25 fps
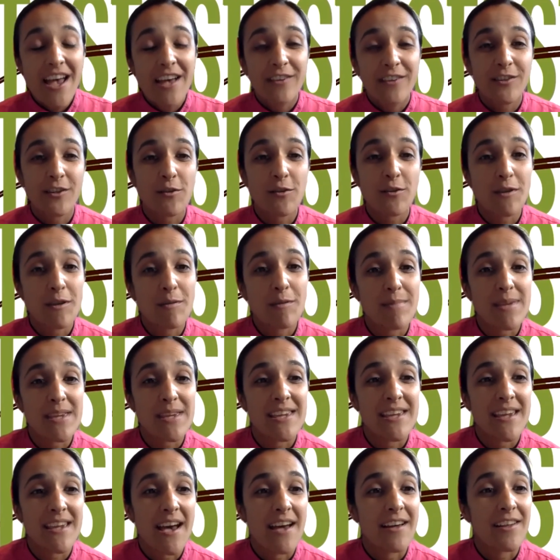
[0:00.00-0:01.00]
So you can
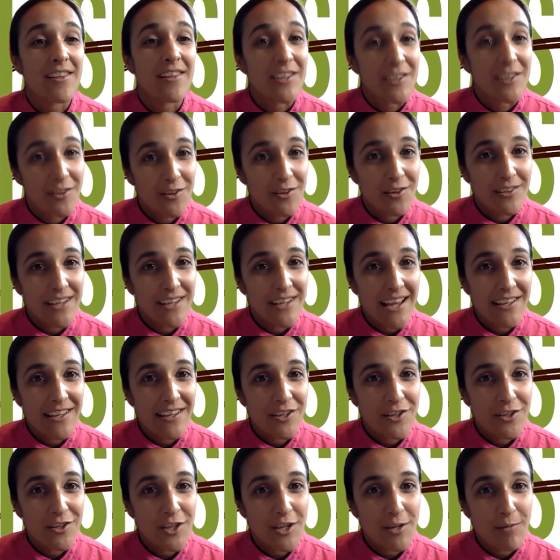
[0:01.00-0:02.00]
be a clinical
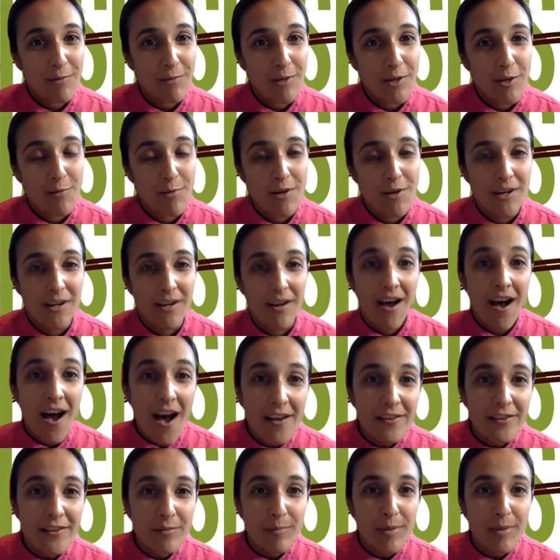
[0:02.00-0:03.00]
dietitian where you work in a
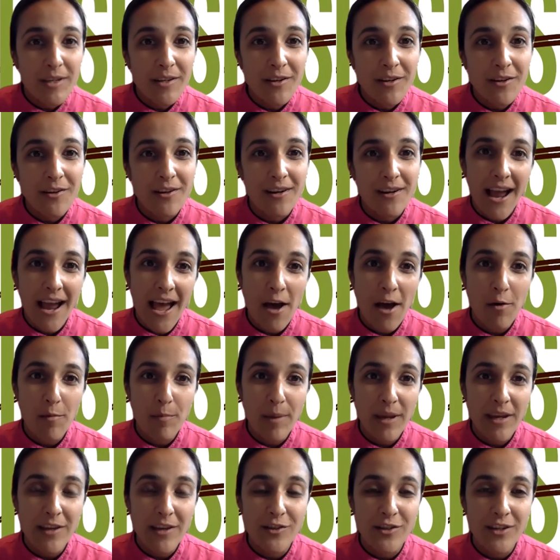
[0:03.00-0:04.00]
hospital or
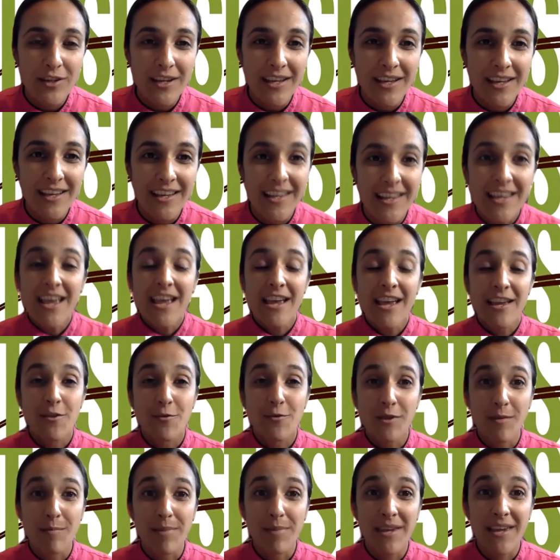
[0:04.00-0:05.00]
outpatient. You
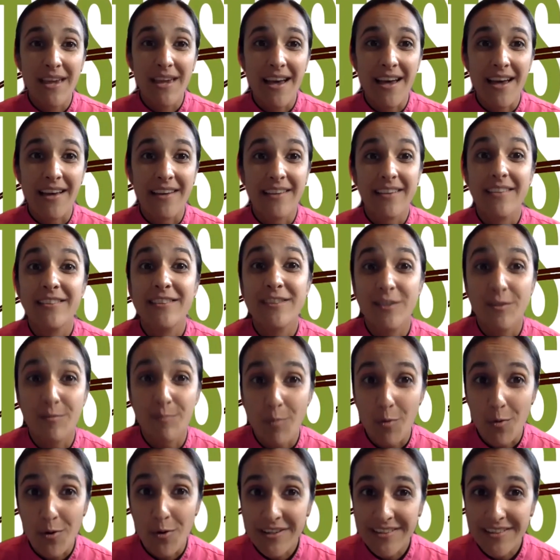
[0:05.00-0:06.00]
can be a
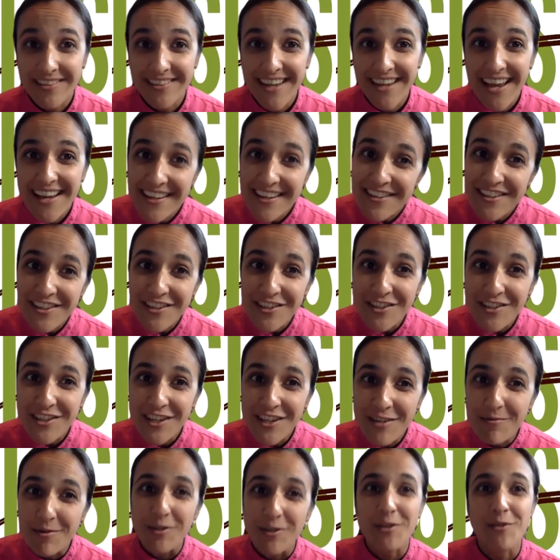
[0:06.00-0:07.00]
sports
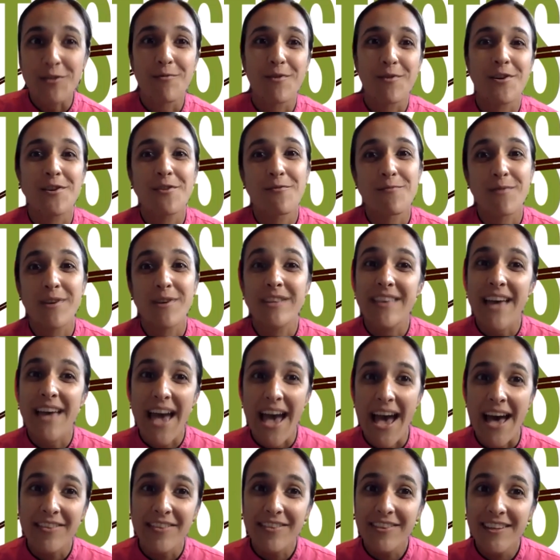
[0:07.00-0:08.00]
dietitian where you work with
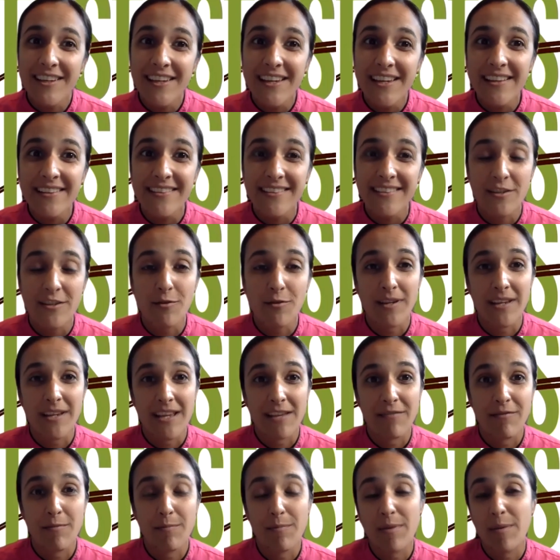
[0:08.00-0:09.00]
athletes and you can
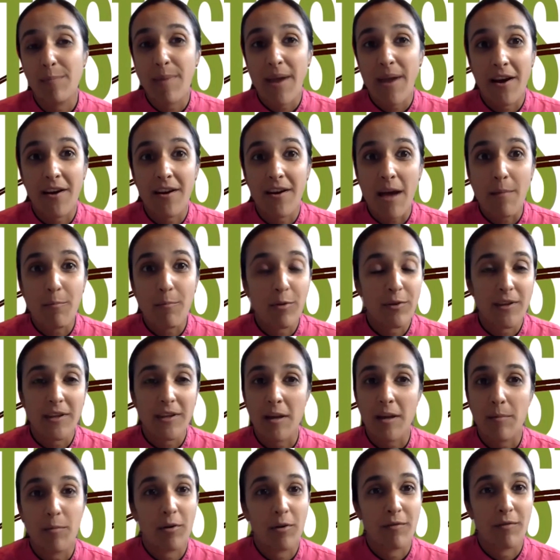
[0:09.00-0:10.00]
even be paired up with
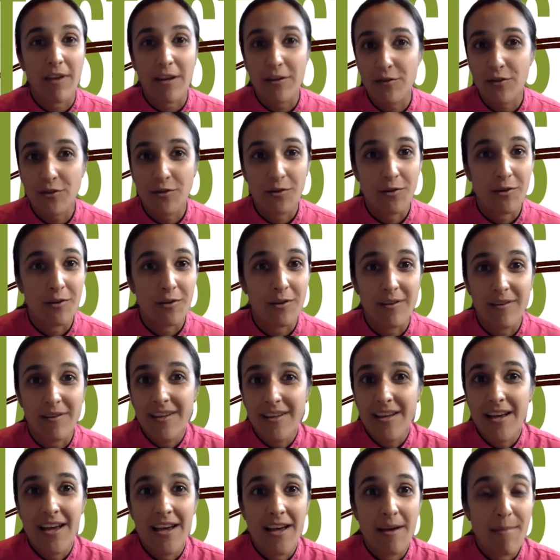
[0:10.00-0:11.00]
like a professional
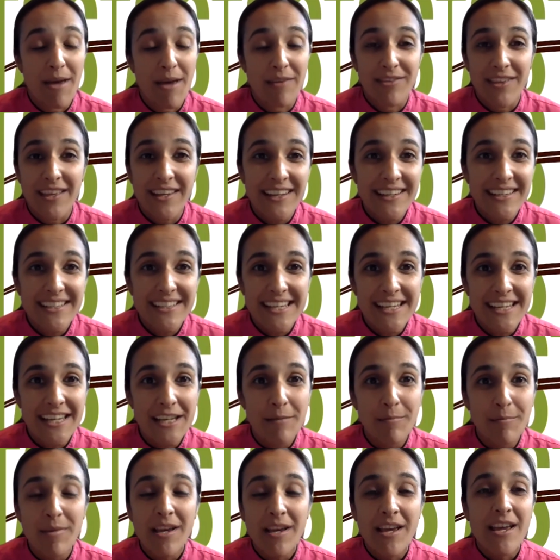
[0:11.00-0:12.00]
um, athletic
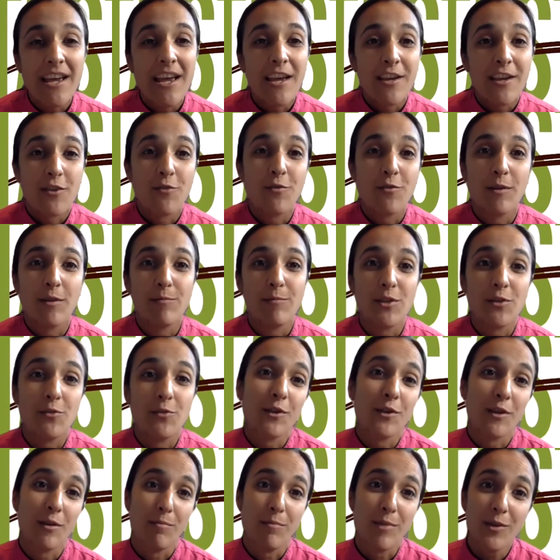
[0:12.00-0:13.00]
team. You can do
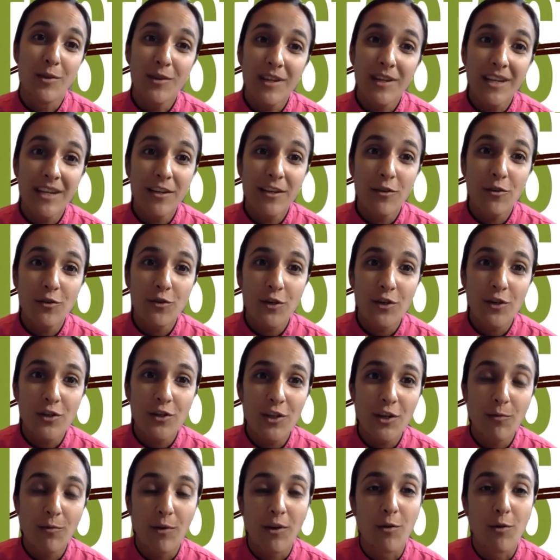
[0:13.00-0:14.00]
community
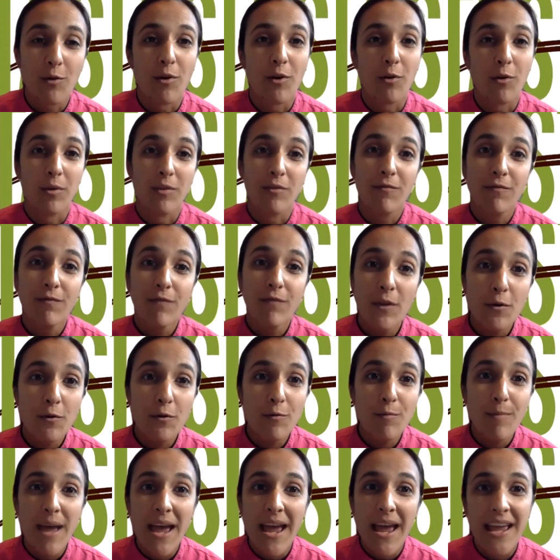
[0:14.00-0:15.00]
nutrition where you work with
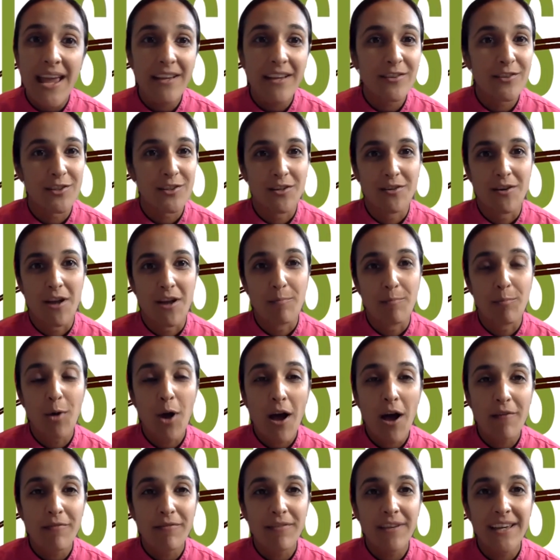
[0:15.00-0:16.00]
food banks or
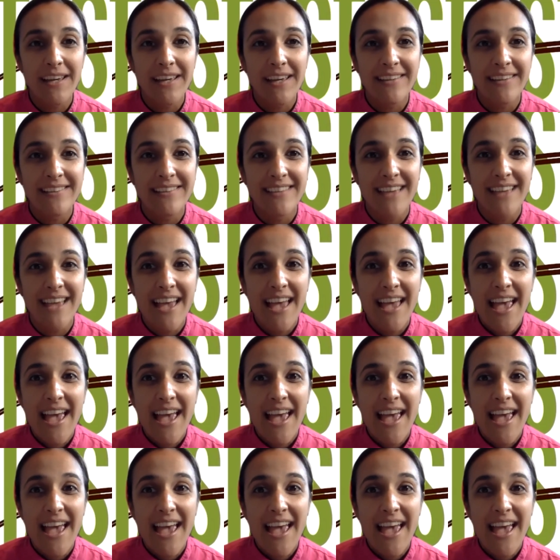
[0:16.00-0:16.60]
nonprofits.